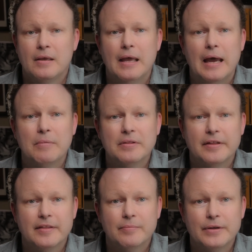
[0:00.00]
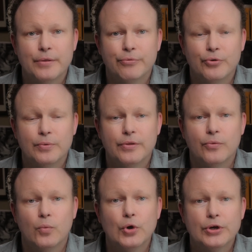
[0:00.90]
and we let them leak through into the
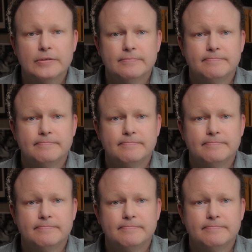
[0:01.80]
work.